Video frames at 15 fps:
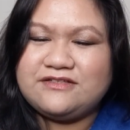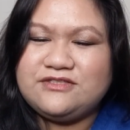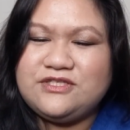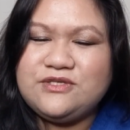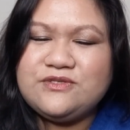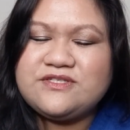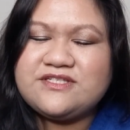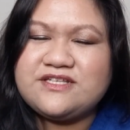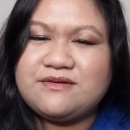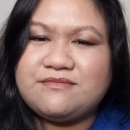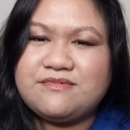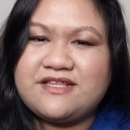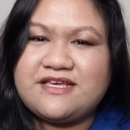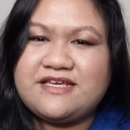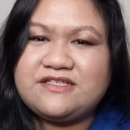do
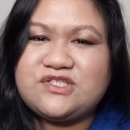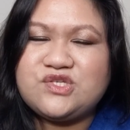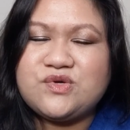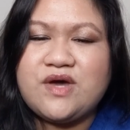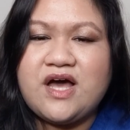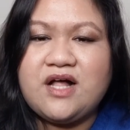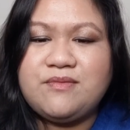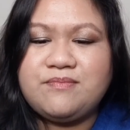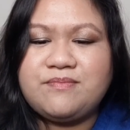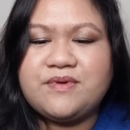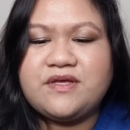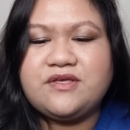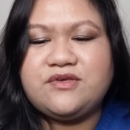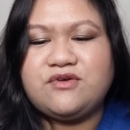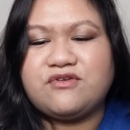something to help
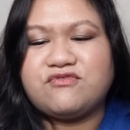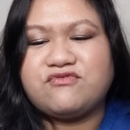your